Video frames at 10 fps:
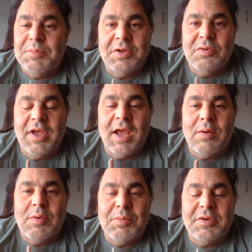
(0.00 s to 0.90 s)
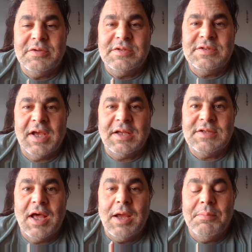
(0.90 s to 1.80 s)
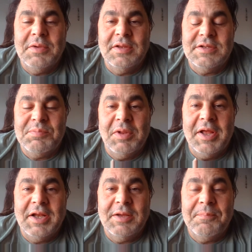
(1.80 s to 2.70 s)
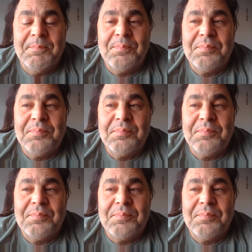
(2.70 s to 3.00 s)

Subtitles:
but you can't reproduce a second time in this millennium.